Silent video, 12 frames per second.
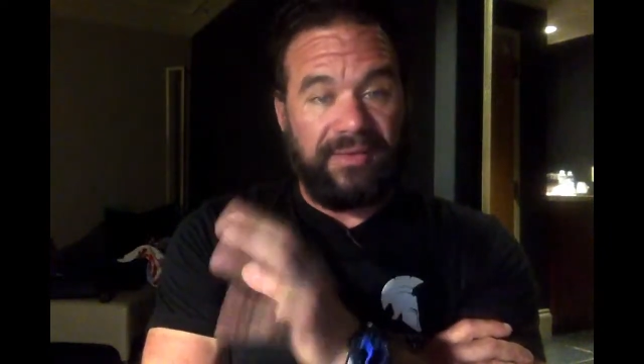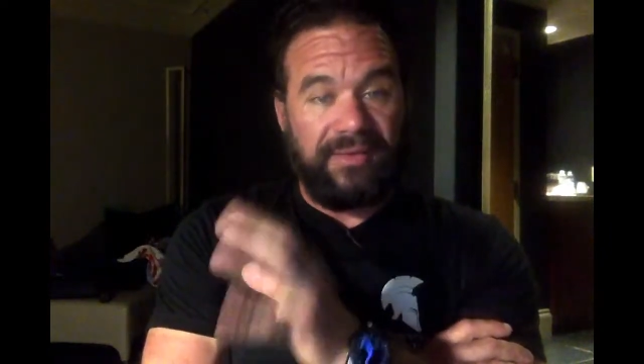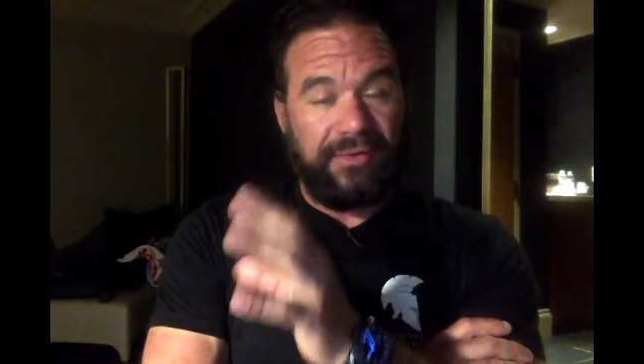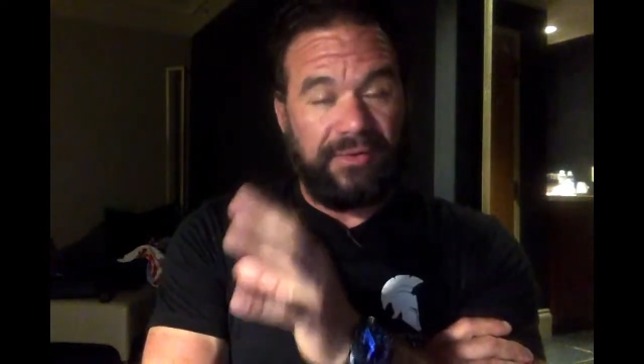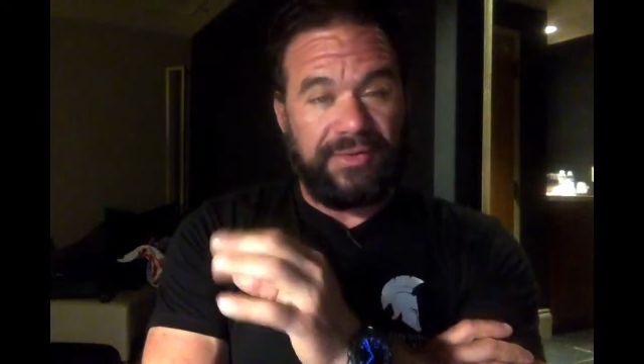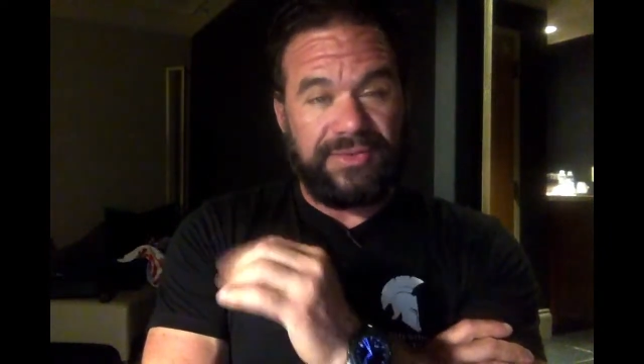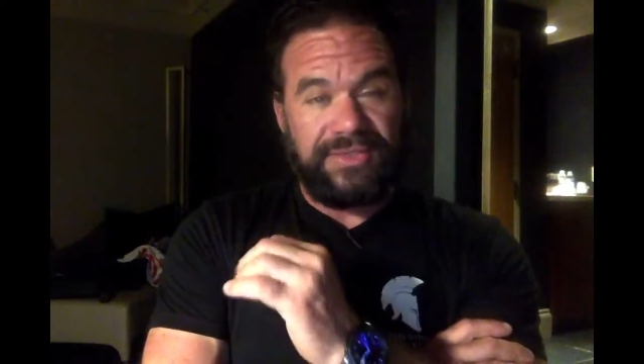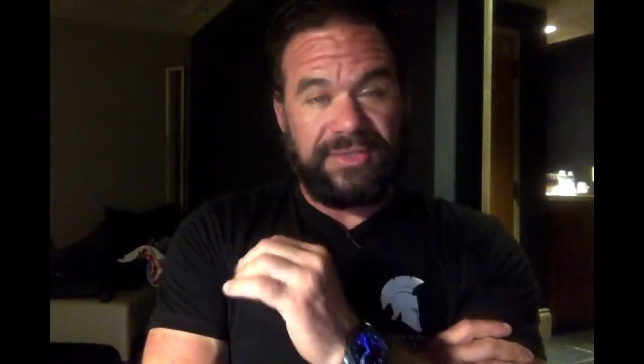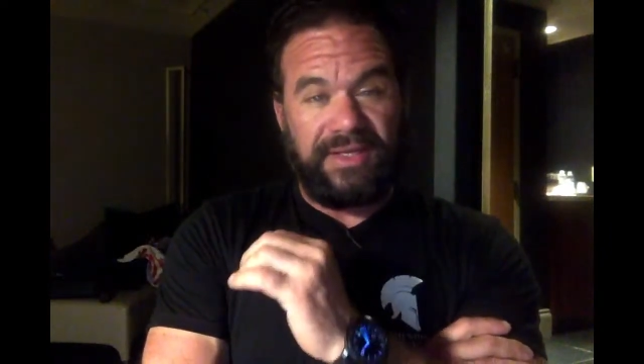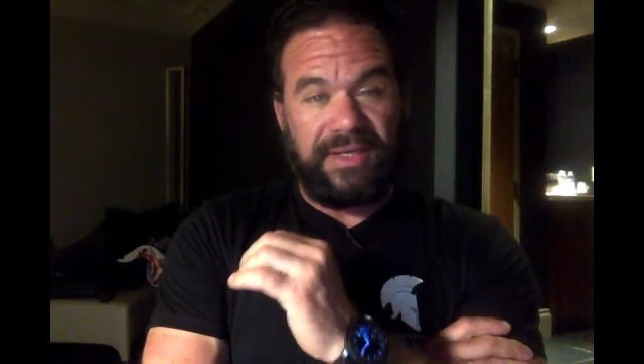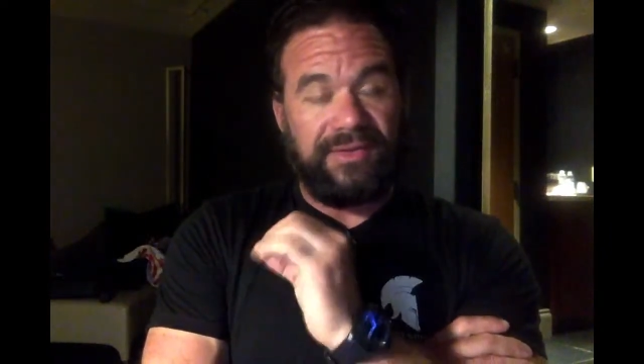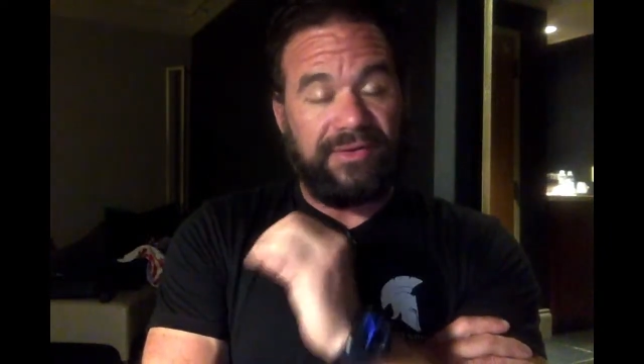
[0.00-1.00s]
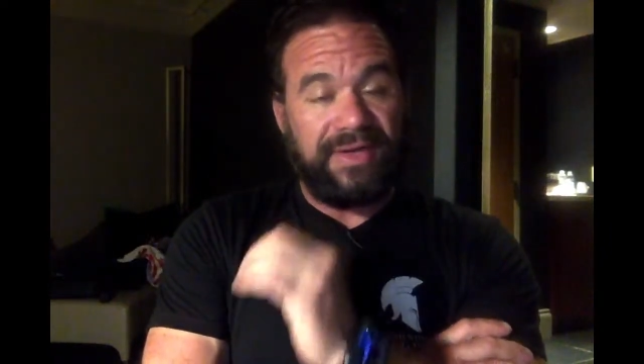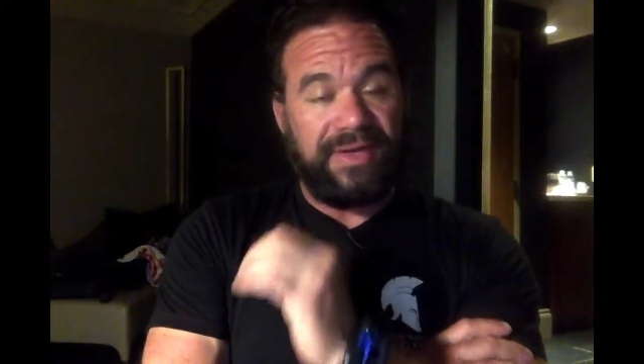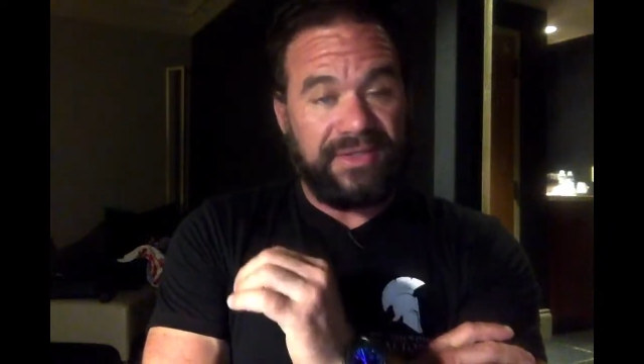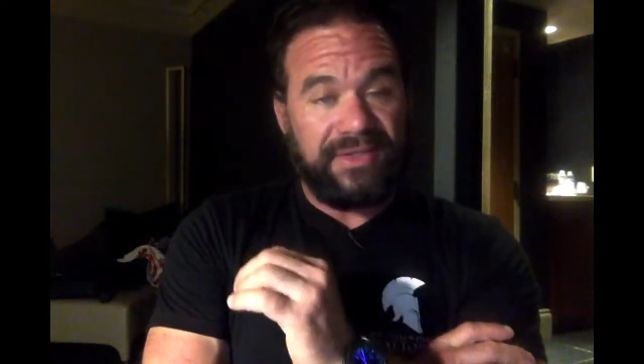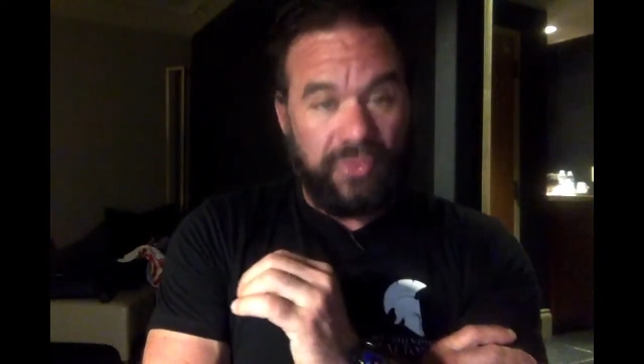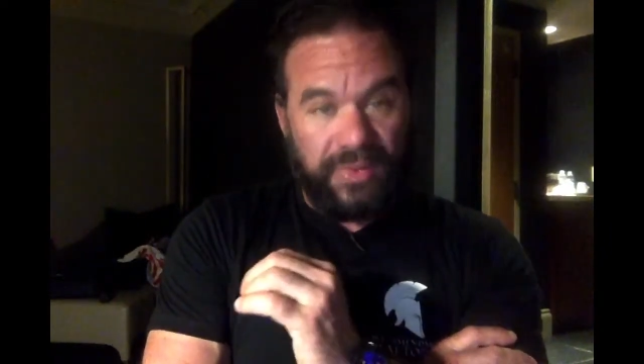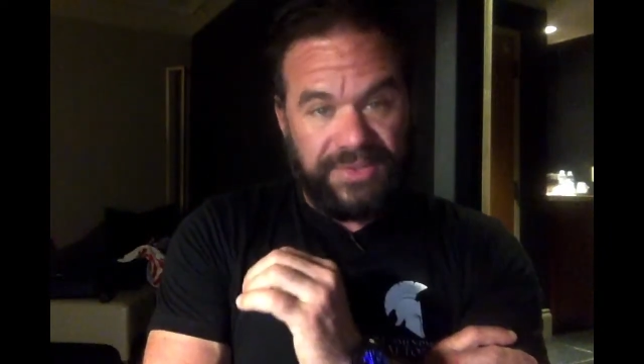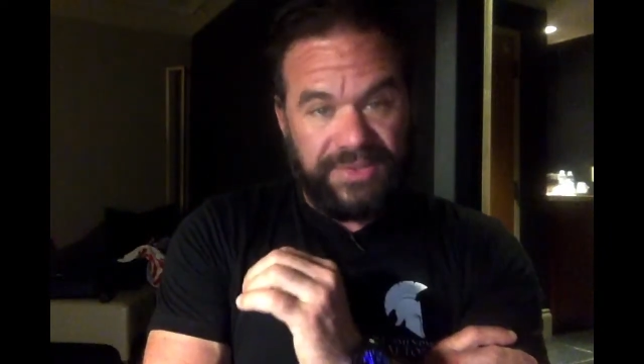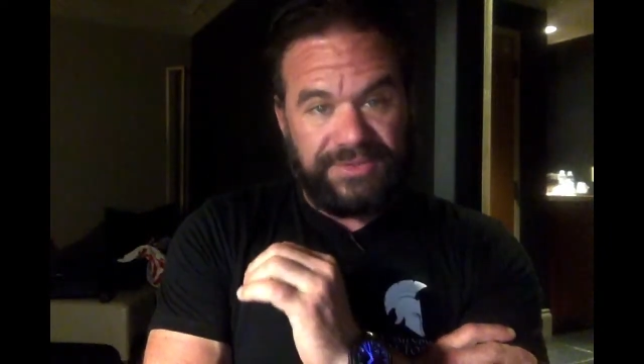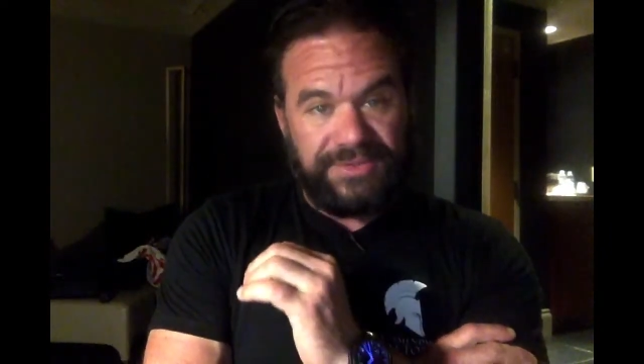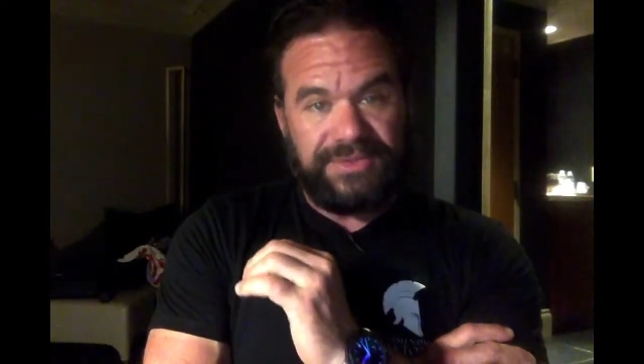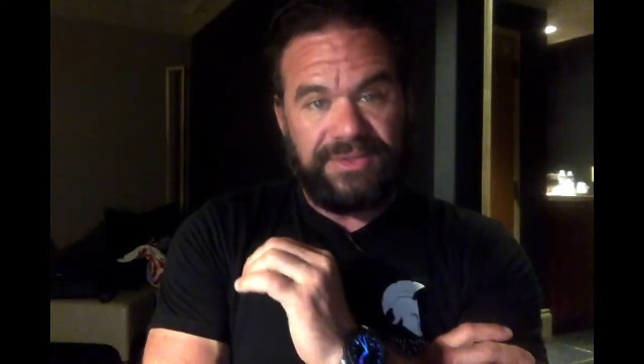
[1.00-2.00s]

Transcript: and they're understanding, and they're asking questions.